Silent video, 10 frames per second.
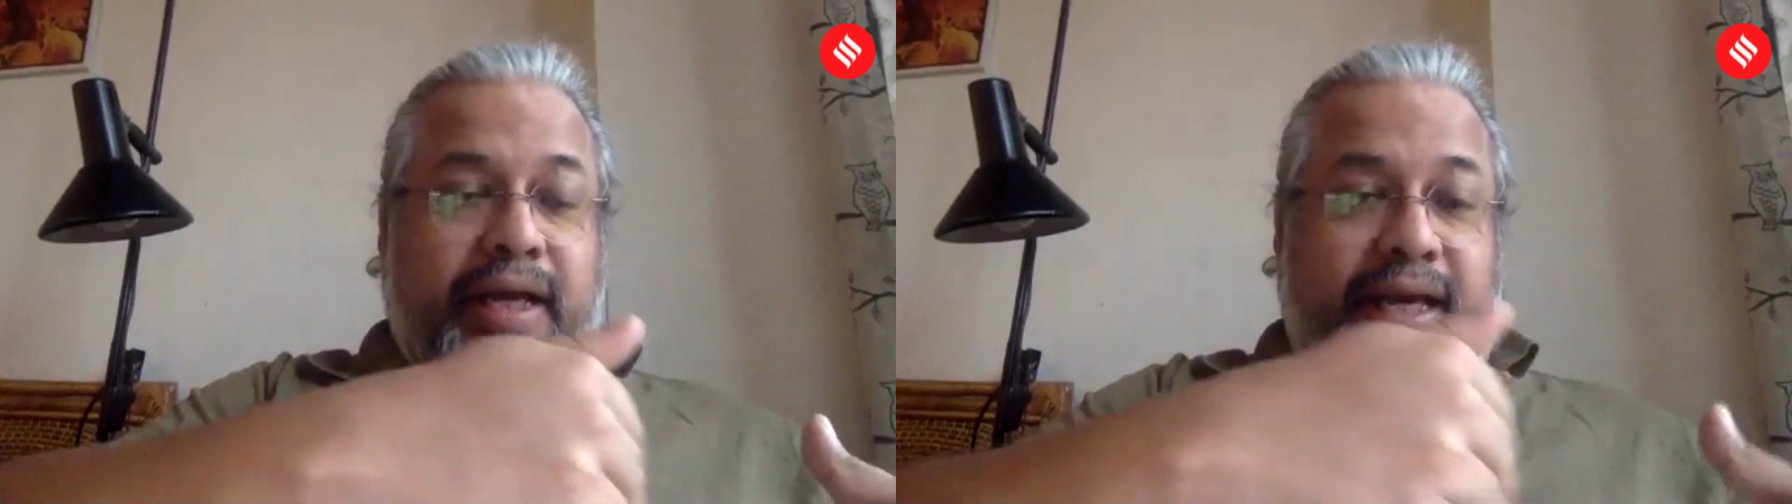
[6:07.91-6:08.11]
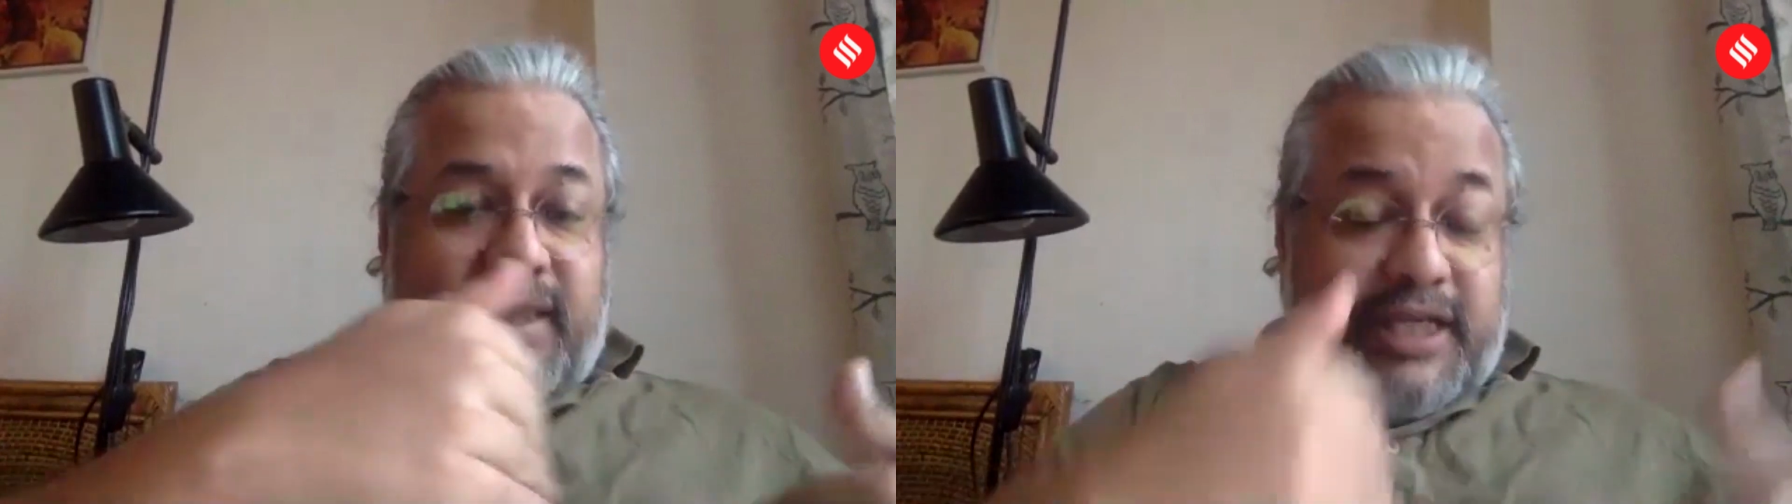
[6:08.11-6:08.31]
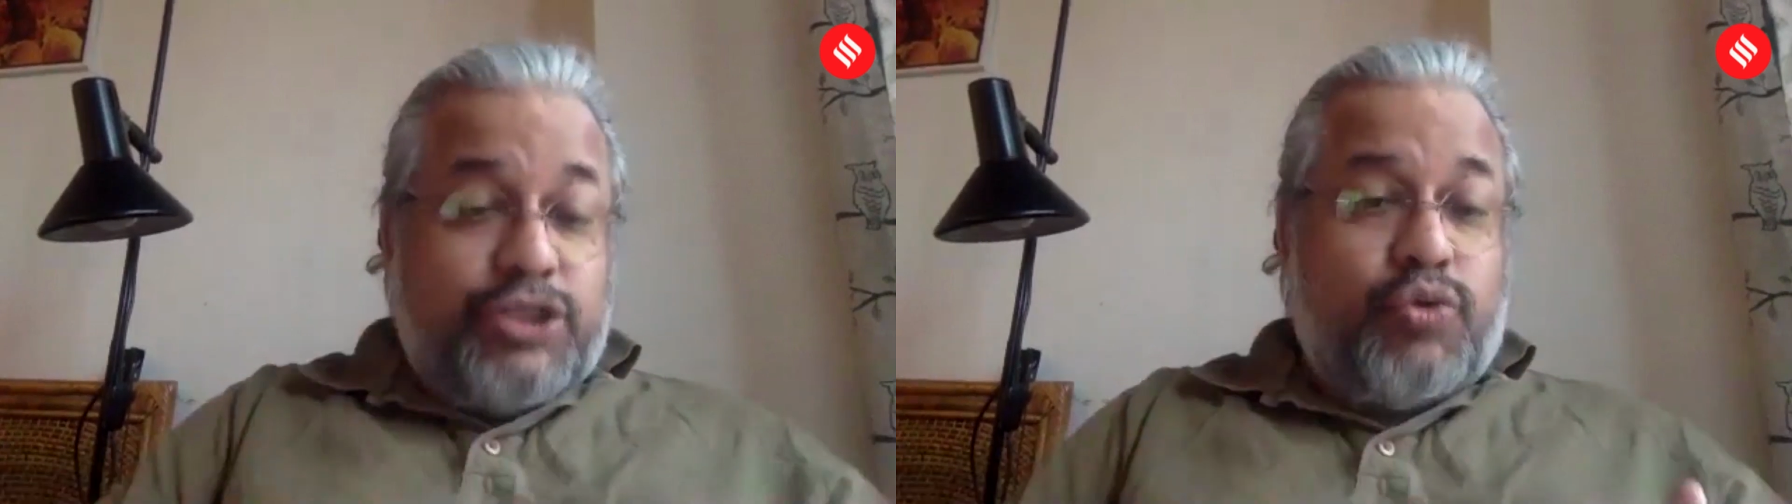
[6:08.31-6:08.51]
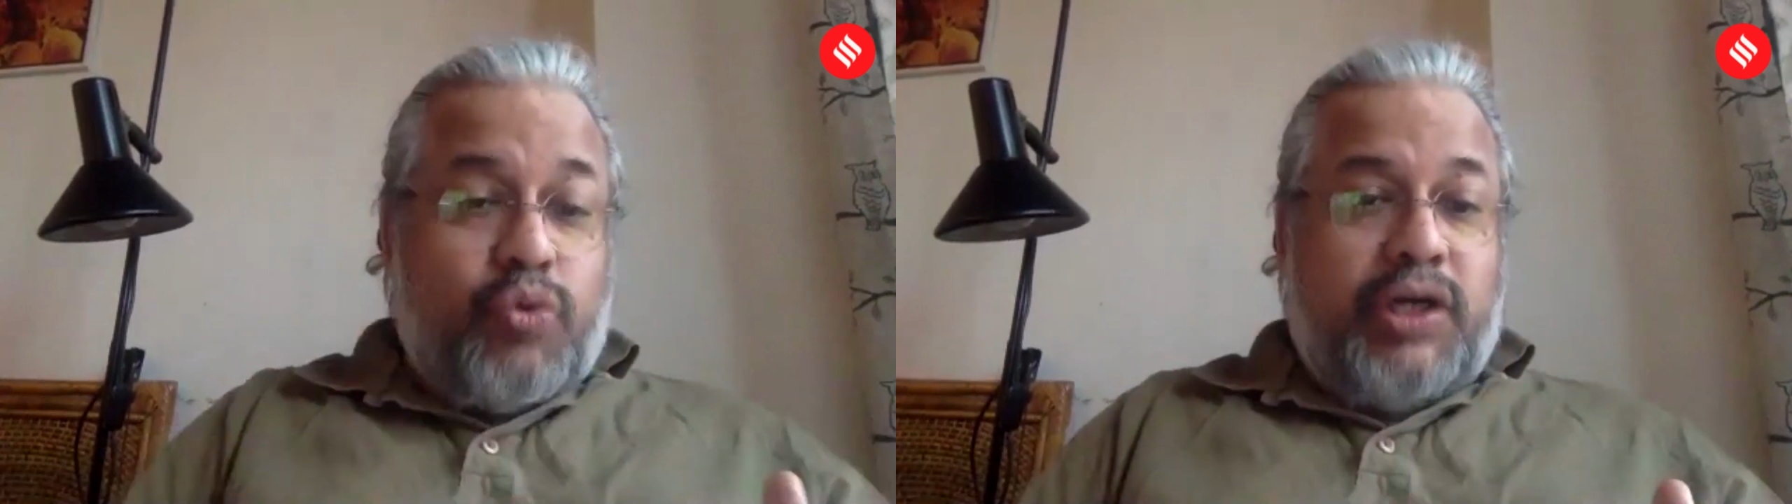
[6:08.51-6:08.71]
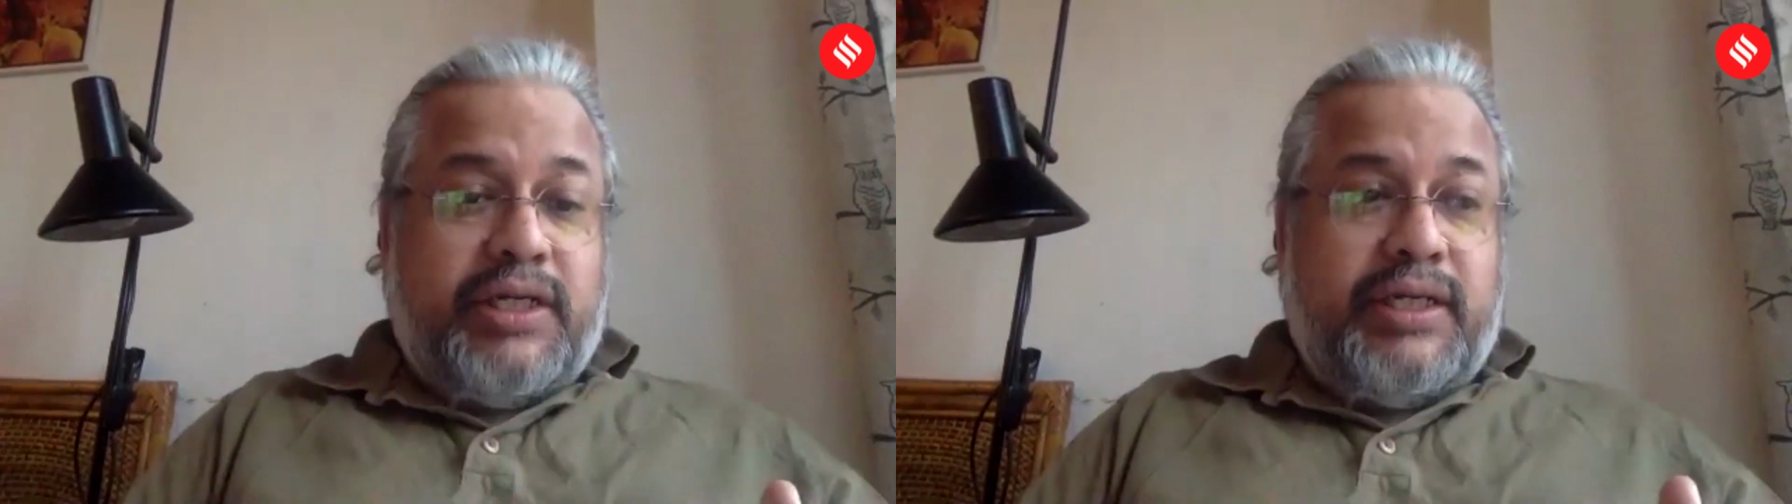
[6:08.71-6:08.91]
In this
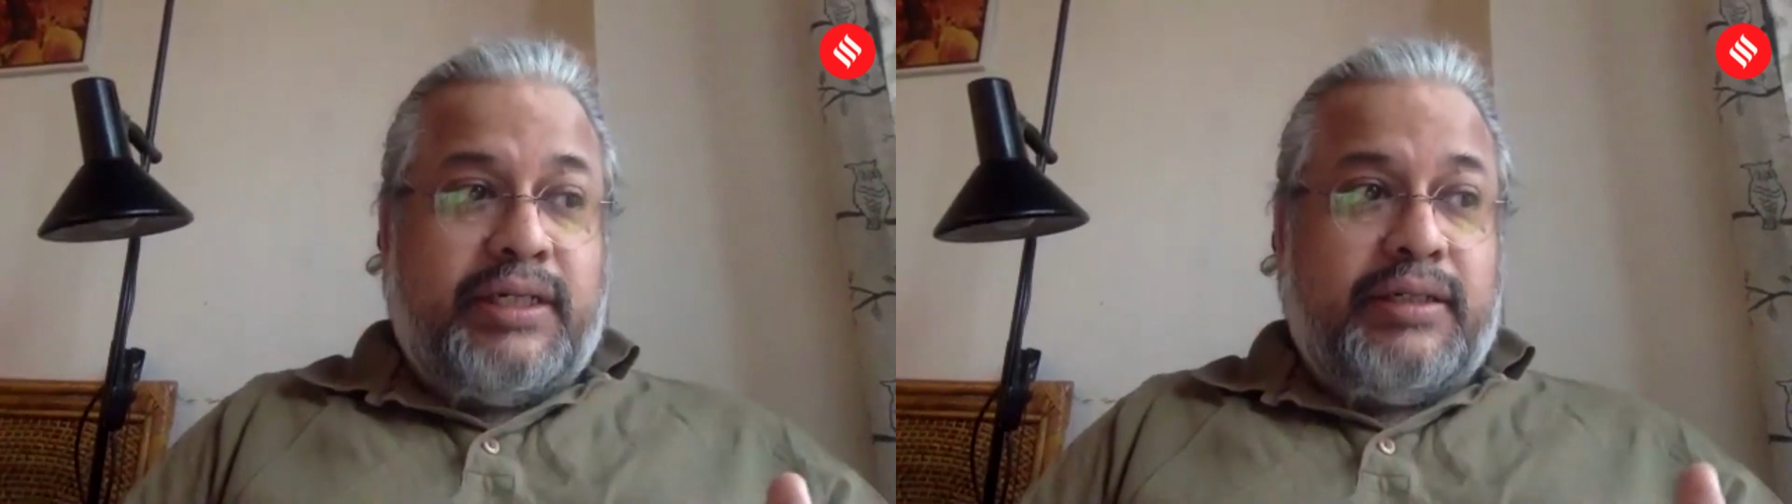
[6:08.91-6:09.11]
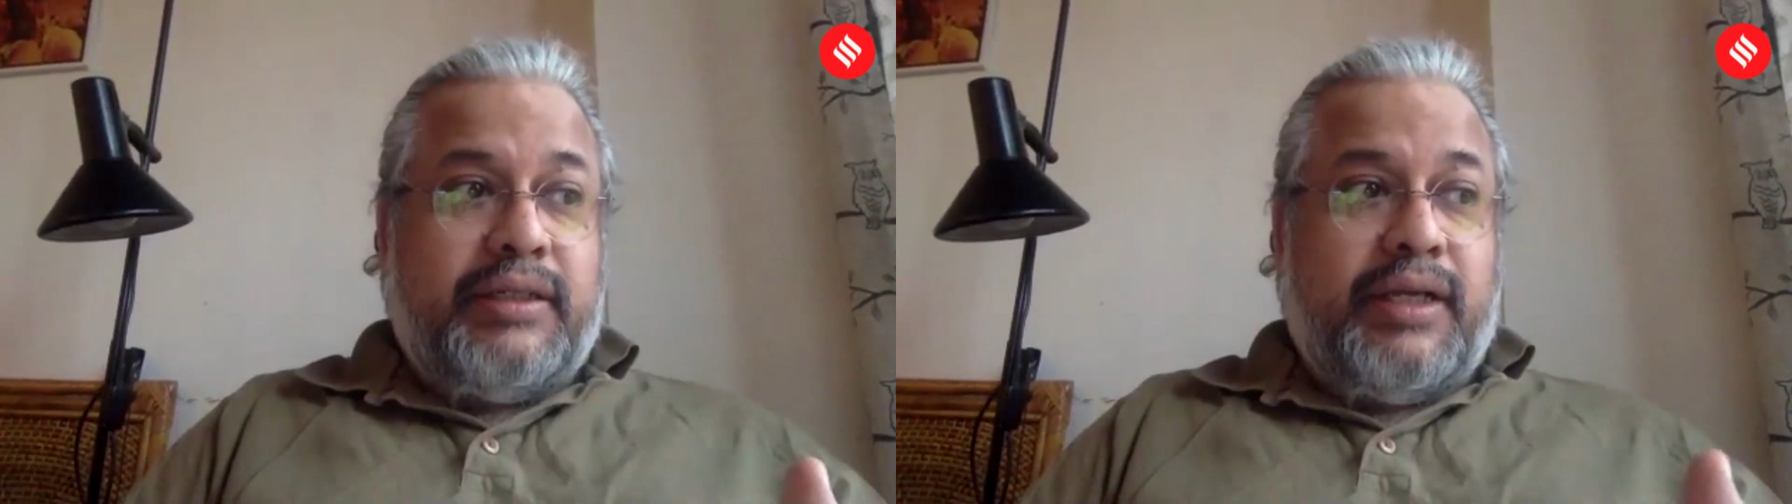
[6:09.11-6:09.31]
quarter,